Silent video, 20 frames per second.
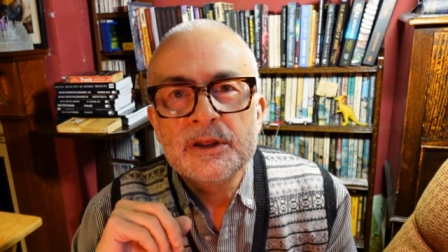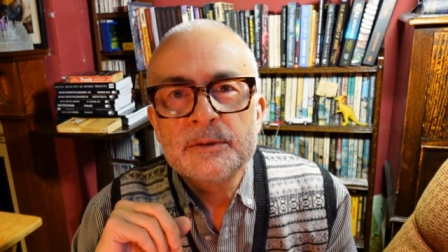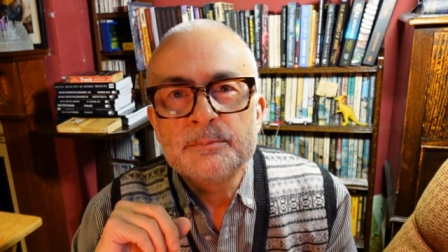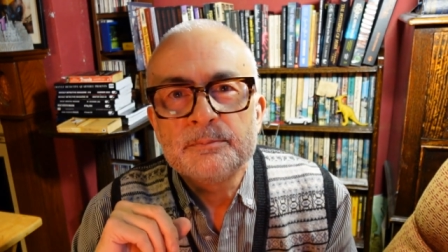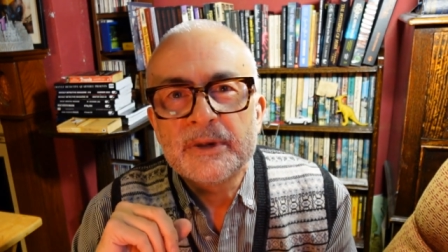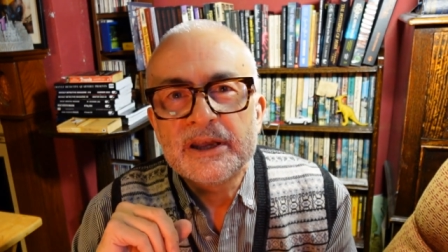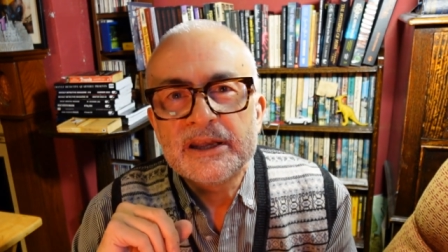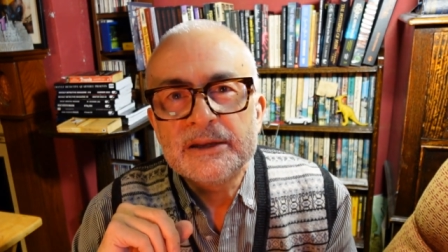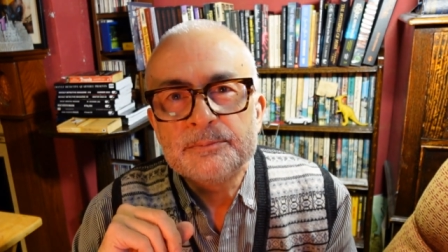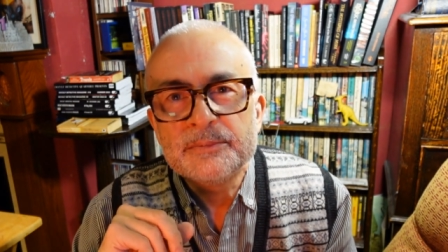
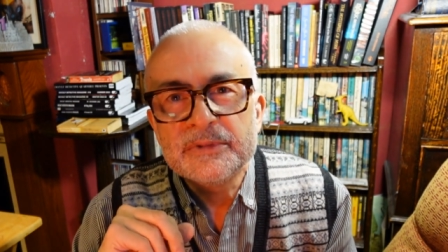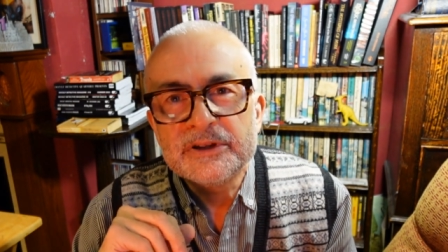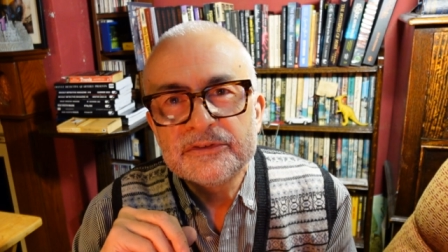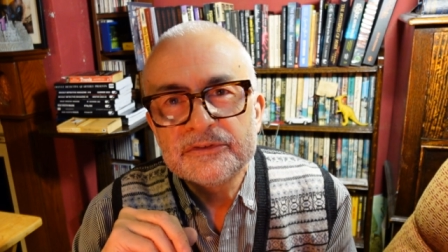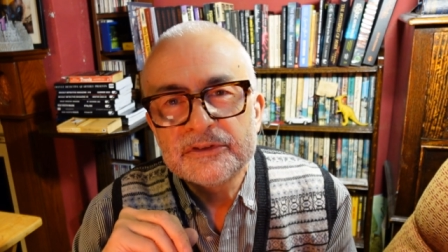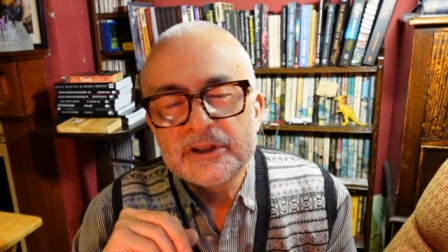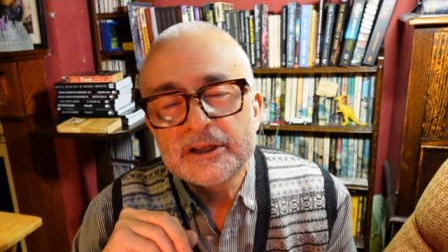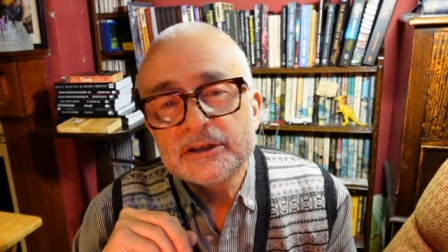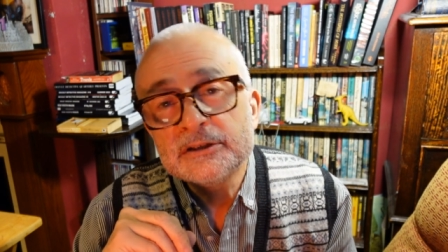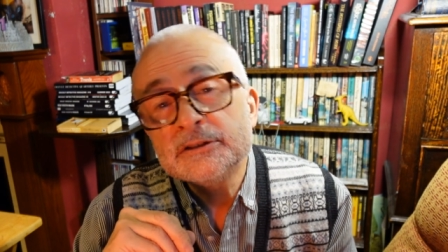made me
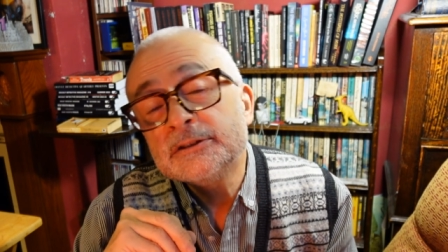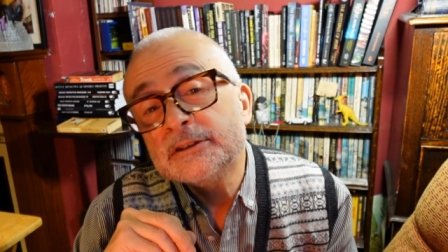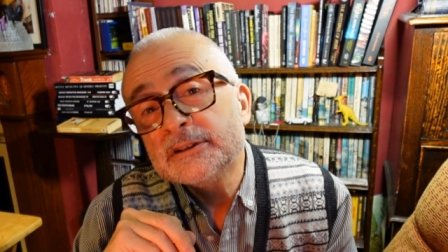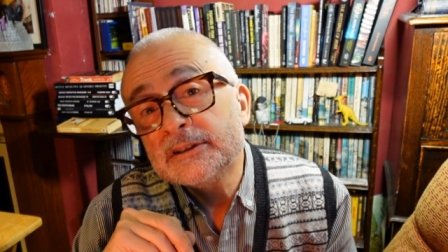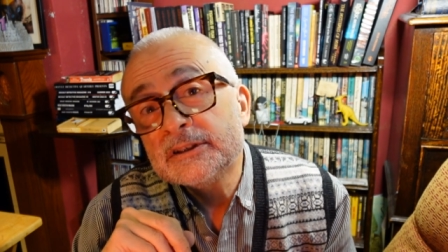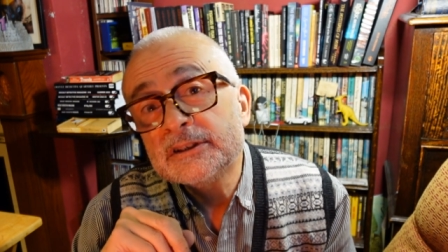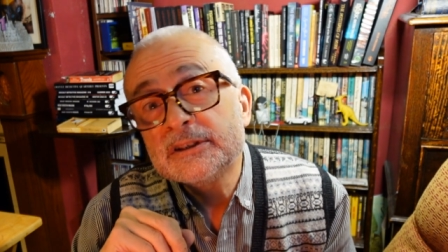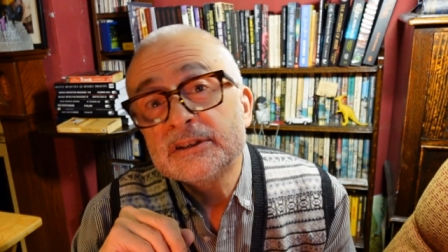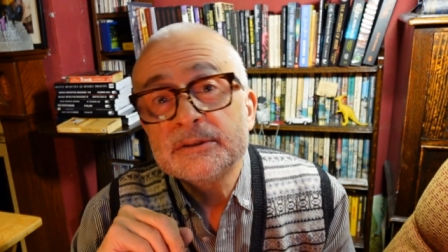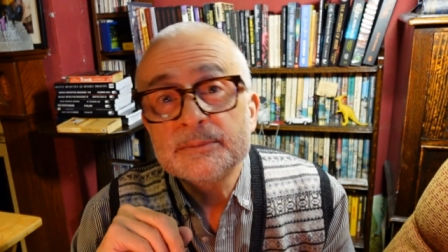think,
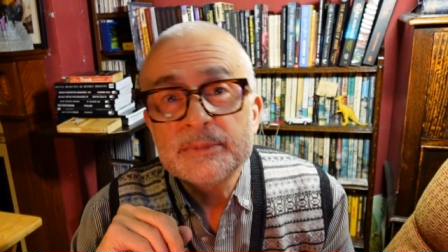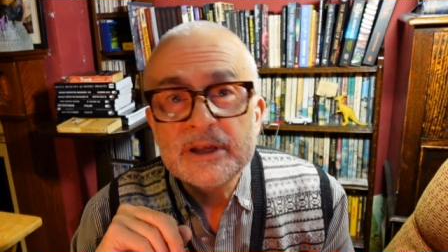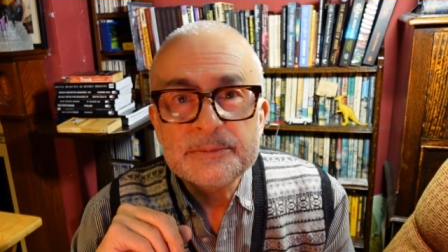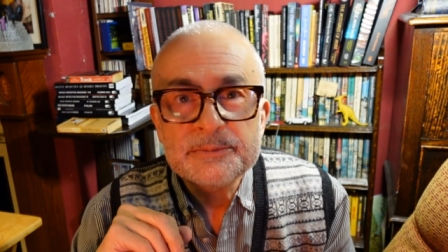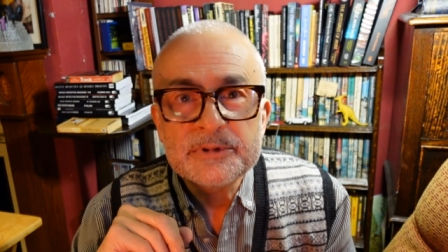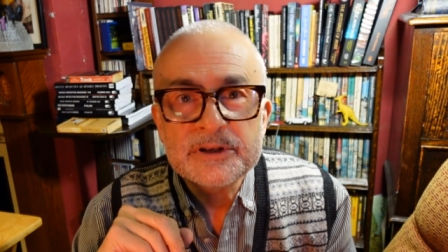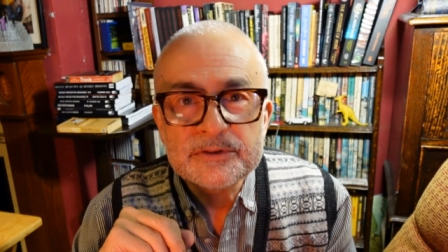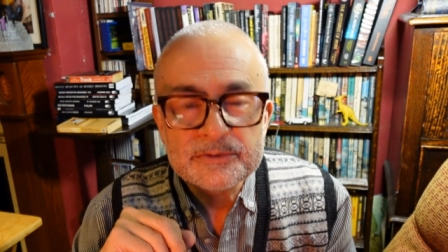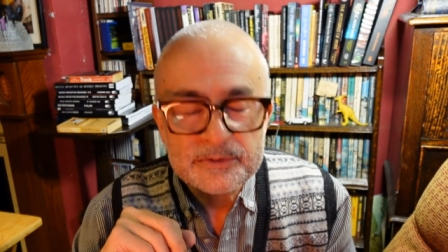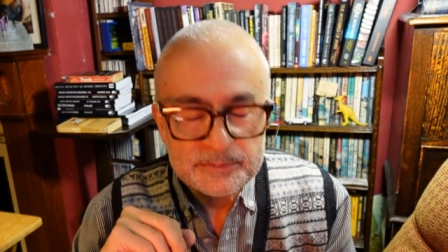oh,
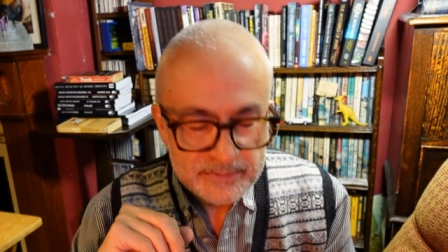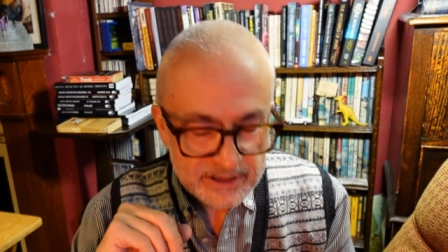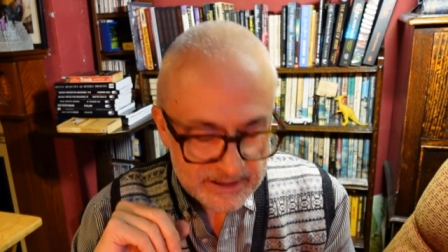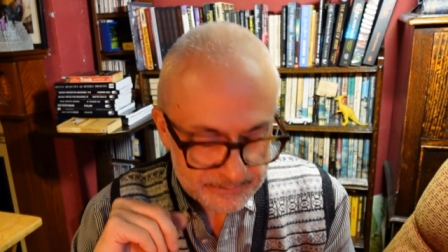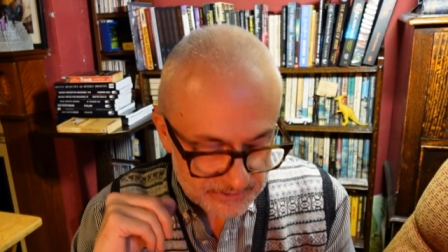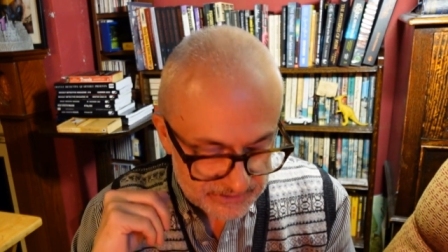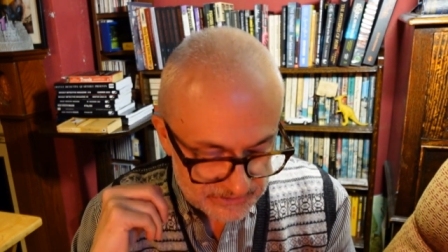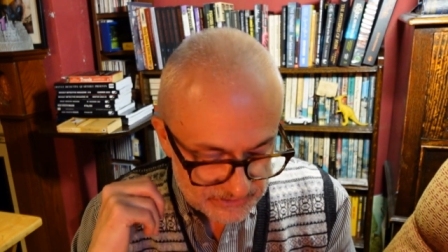maybe maybe